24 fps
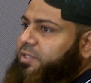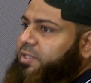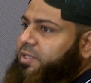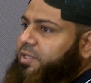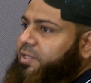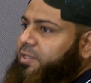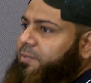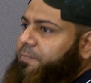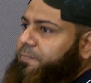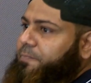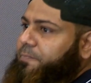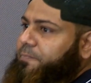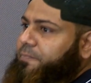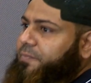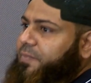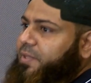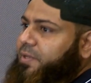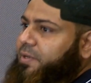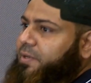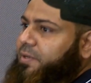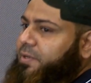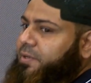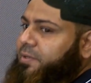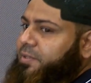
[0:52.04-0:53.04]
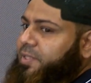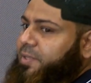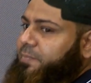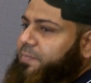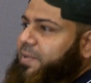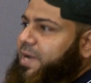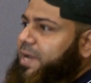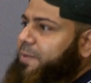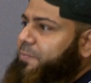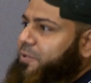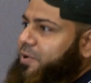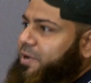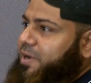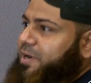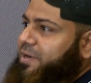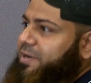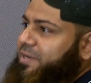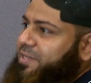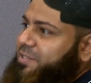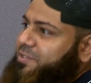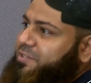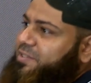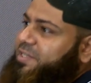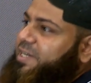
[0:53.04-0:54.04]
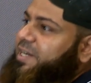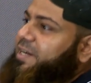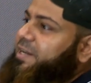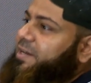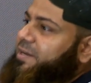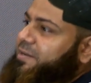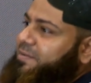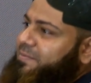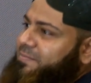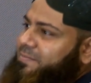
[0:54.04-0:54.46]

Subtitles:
the byproduct is data.